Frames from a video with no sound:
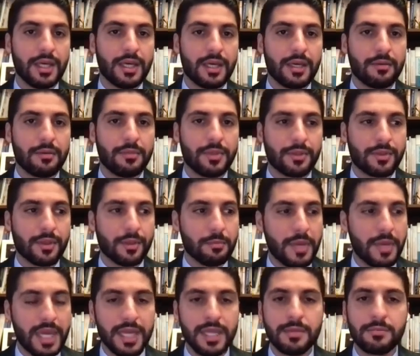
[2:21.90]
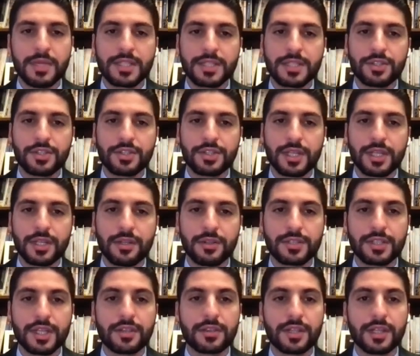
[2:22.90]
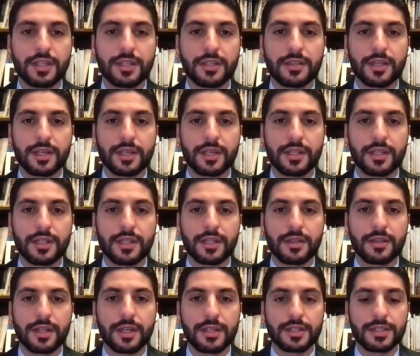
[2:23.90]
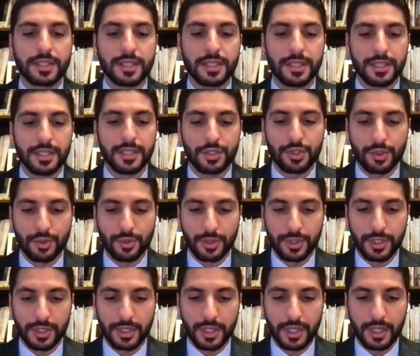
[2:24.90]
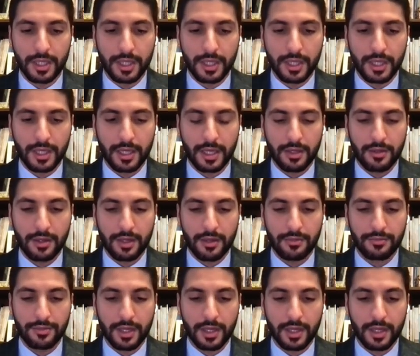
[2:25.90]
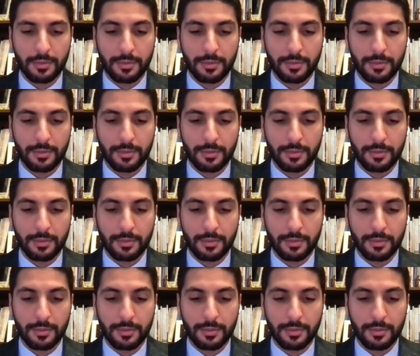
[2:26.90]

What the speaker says: The main messages here is that they still enjoy a